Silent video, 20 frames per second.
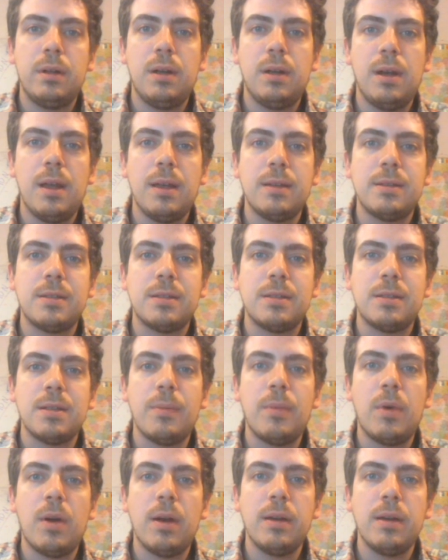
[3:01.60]
let's
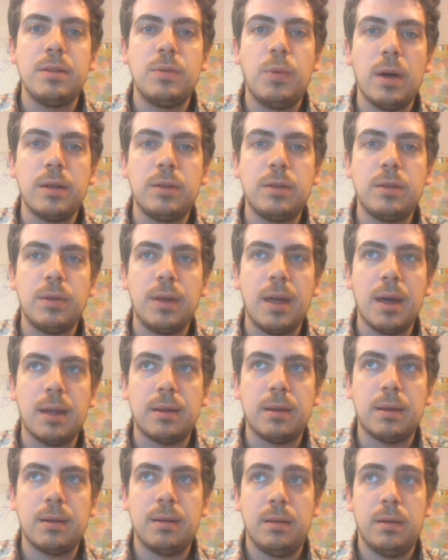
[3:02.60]
summarize what you
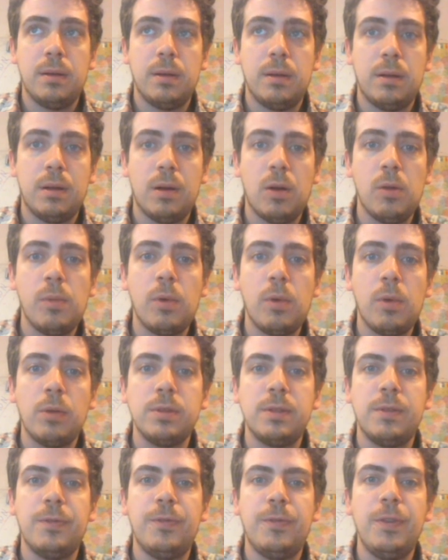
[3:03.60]
get.
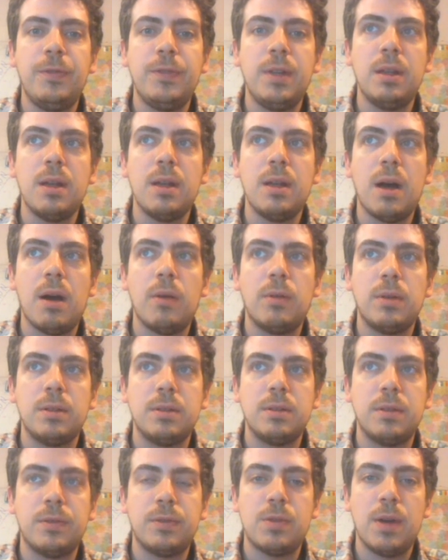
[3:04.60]
Almost 15
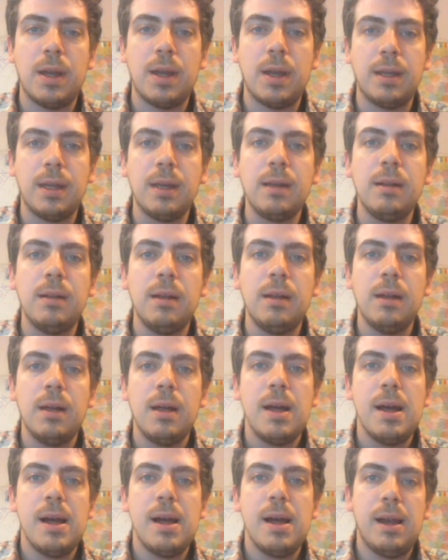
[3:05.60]
hours of training,
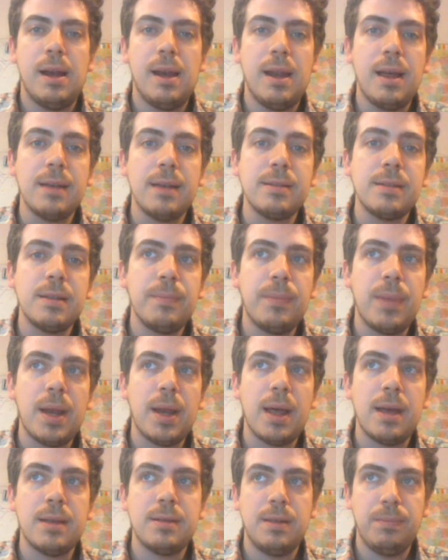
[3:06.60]
lesson
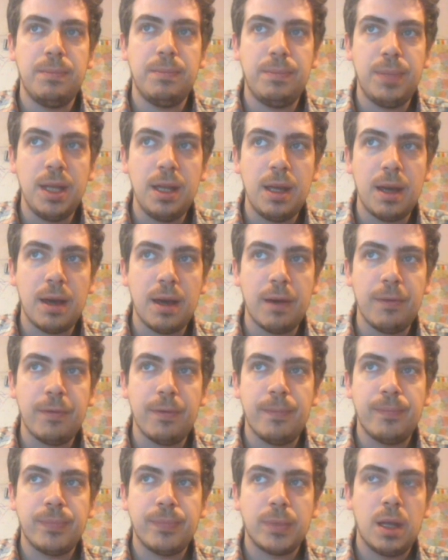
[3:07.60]
plans in
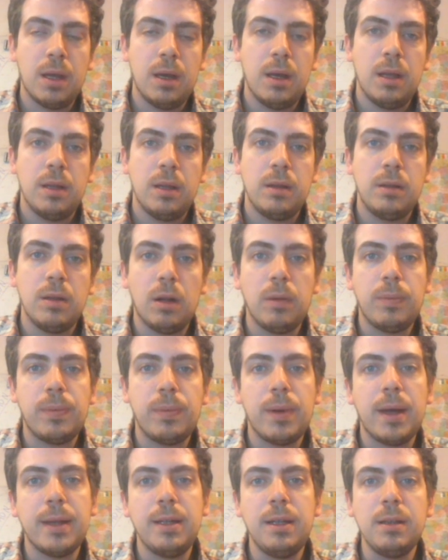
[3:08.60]
PDF, the
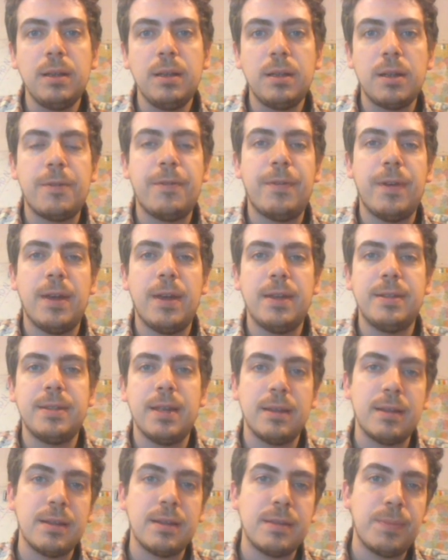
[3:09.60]
Allplan interface
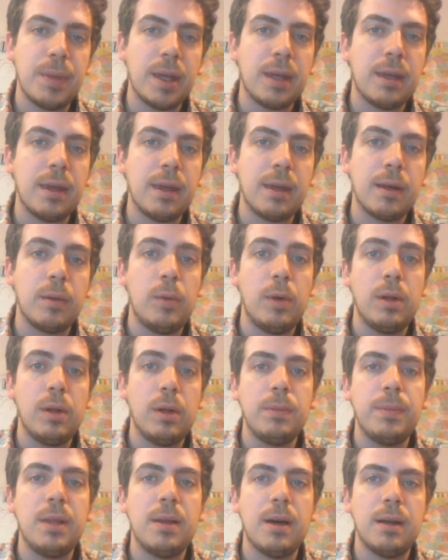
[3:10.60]
and the speaking will
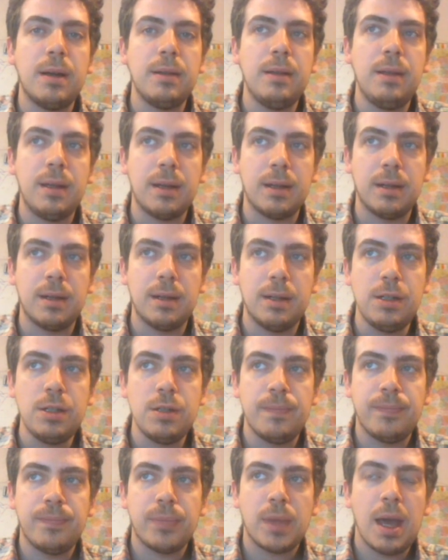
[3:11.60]
be done in English,
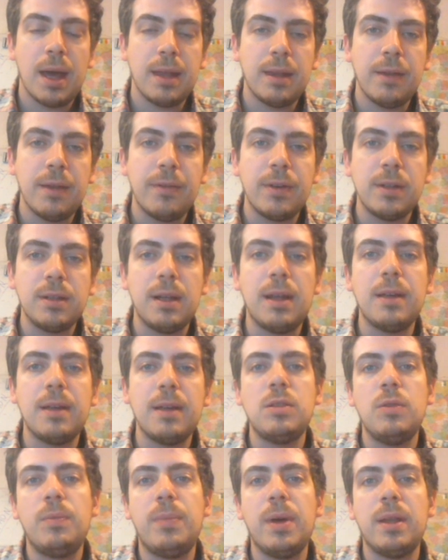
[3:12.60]
and
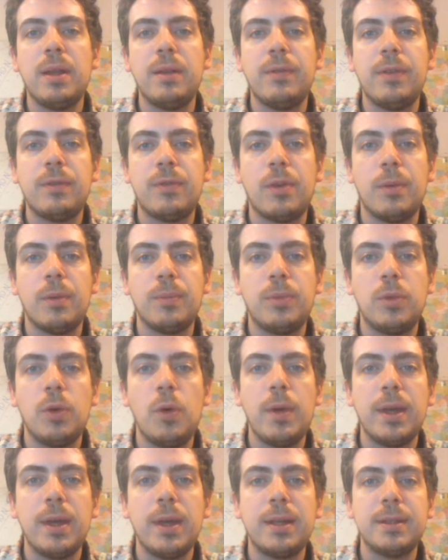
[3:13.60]
nevertheless you benefit from 2
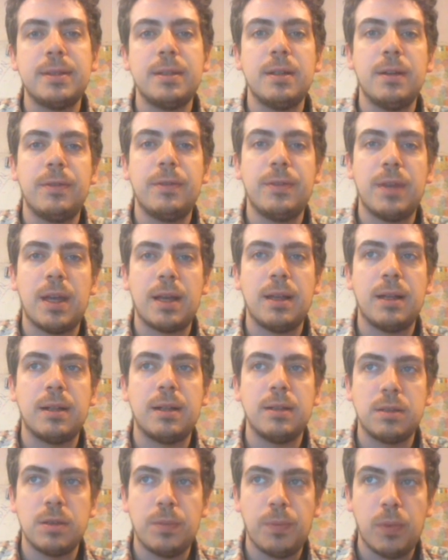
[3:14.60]
weeks of
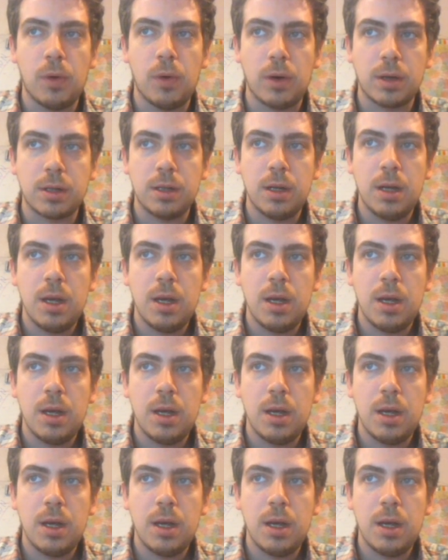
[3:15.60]
technical support.